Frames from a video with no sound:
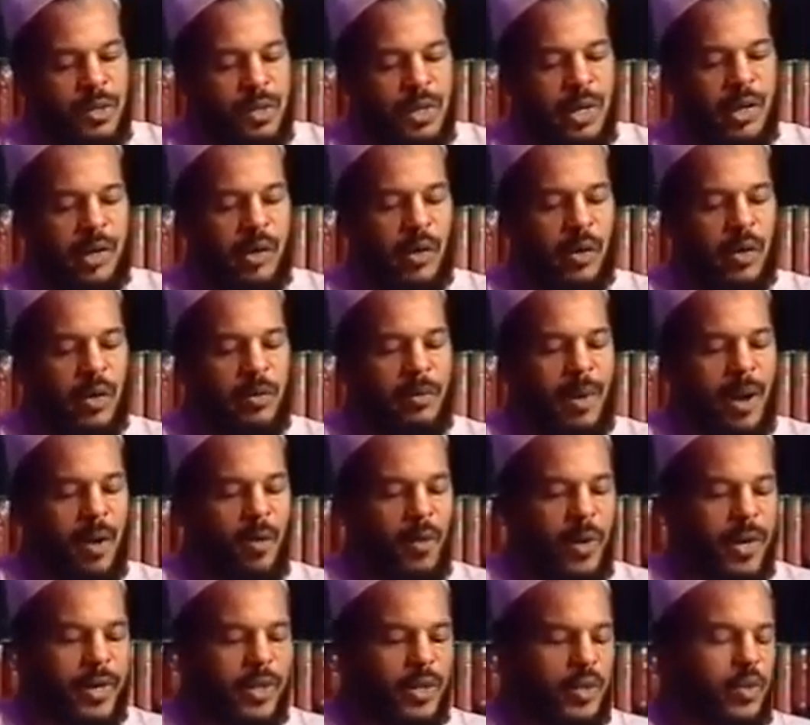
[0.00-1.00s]
not only my
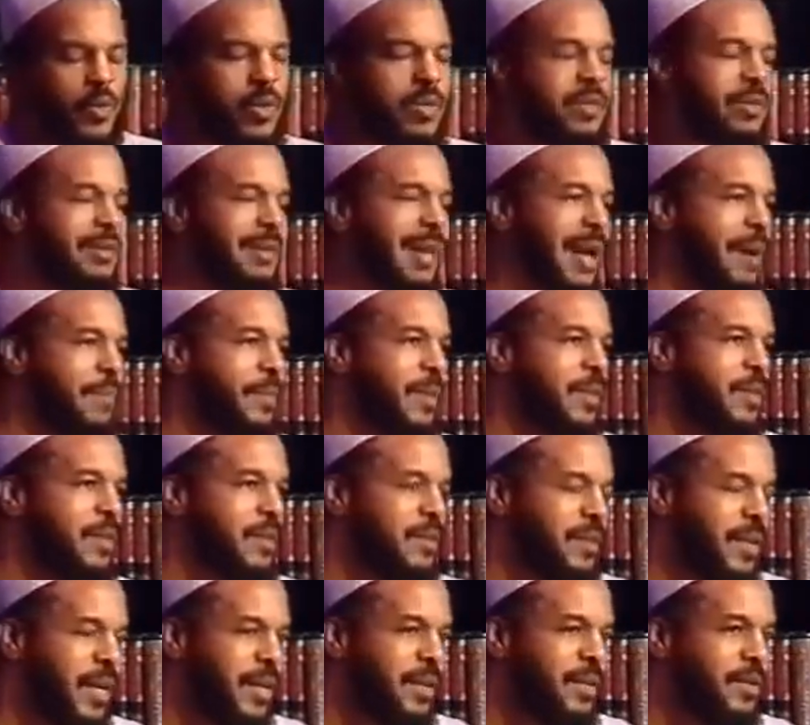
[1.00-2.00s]
way to Islam in
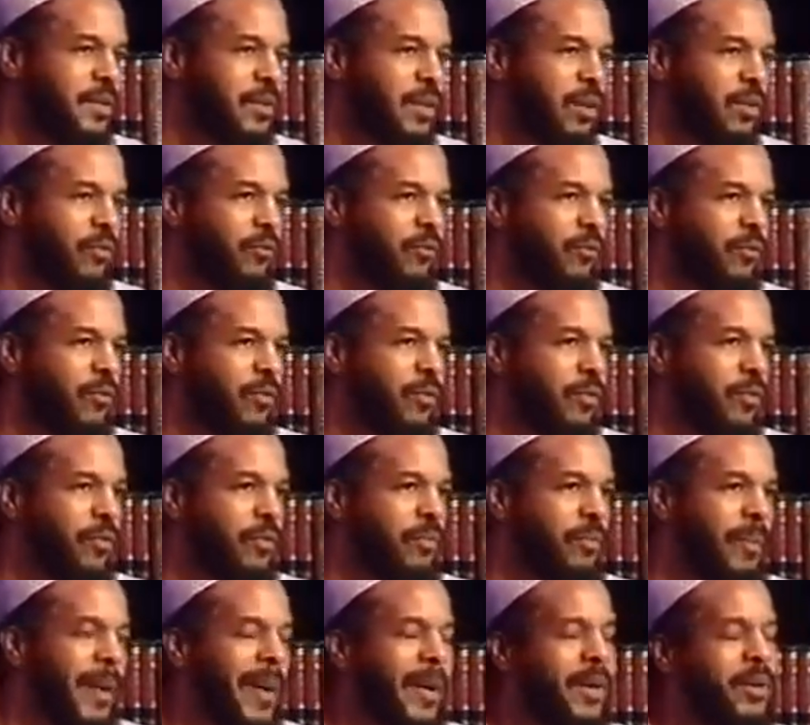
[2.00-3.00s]
the sense of
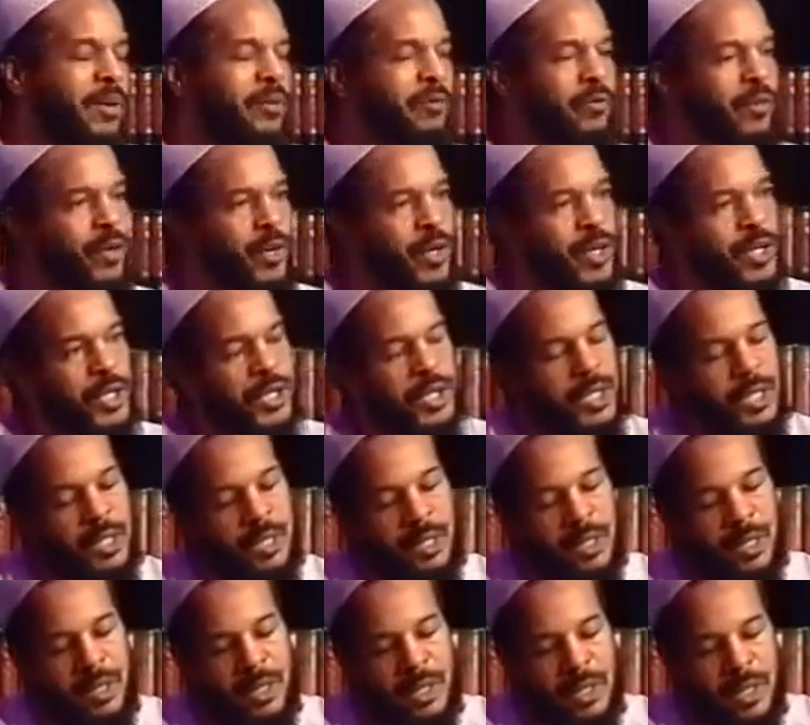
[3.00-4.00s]
my
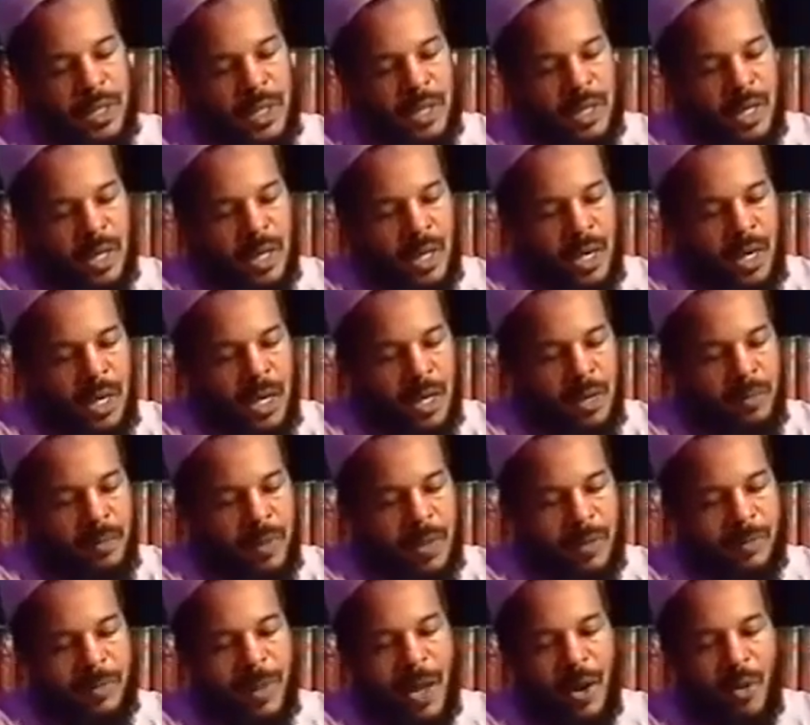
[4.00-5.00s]
conversion,
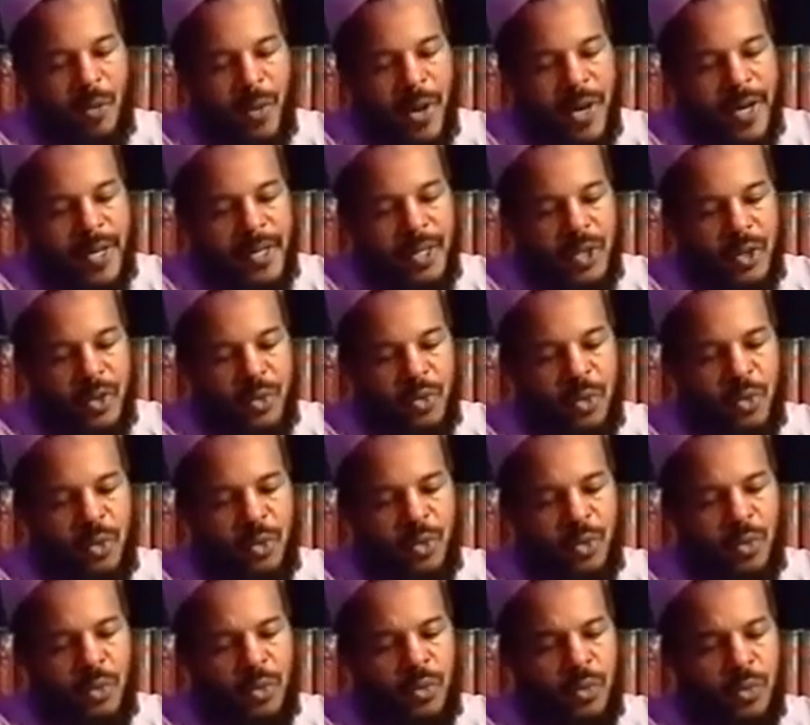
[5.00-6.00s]
but my way
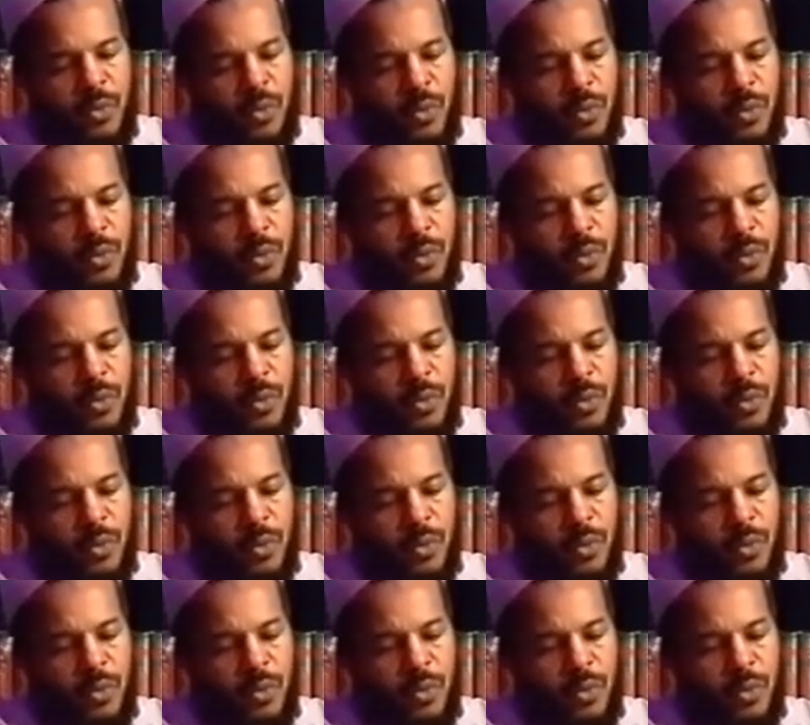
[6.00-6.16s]
to